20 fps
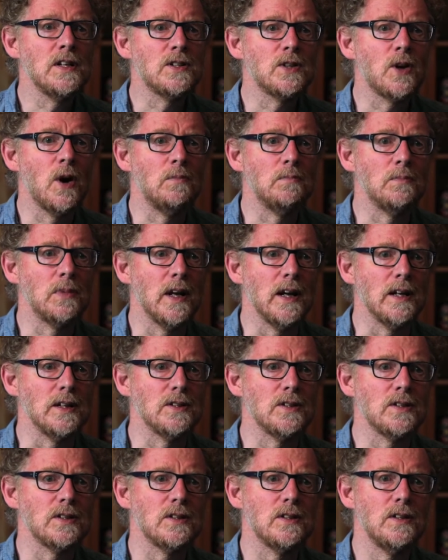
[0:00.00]
is
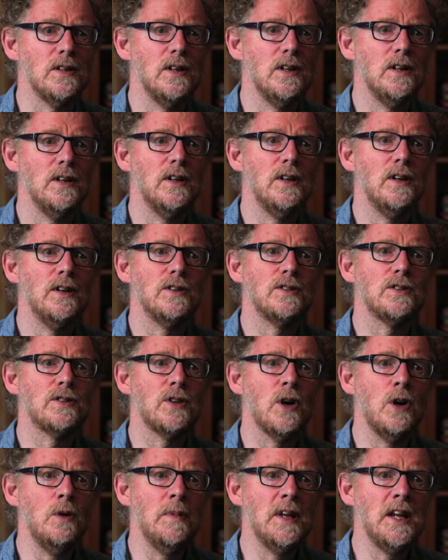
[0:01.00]
complex,
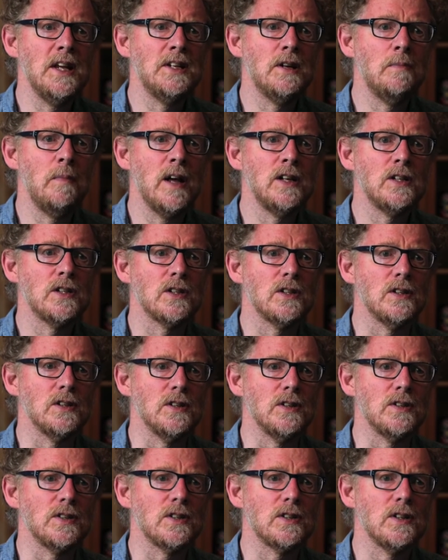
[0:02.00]
so many
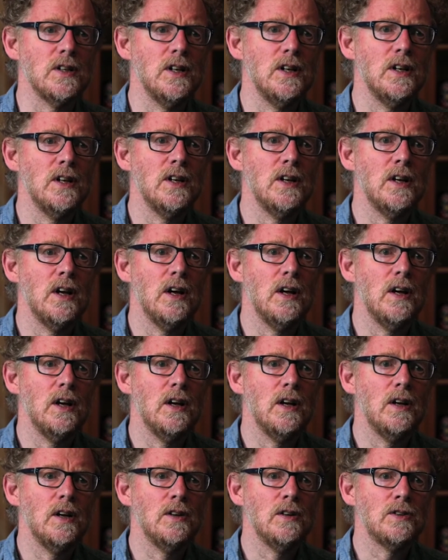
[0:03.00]
dimensions.
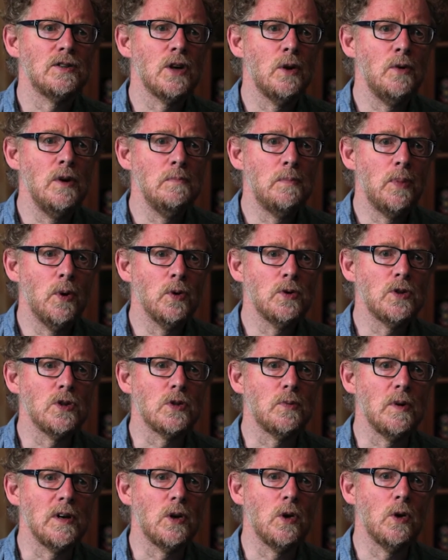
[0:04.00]
so
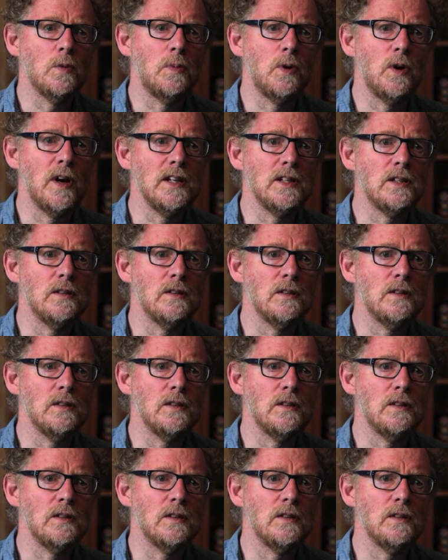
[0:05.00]
important to incorporate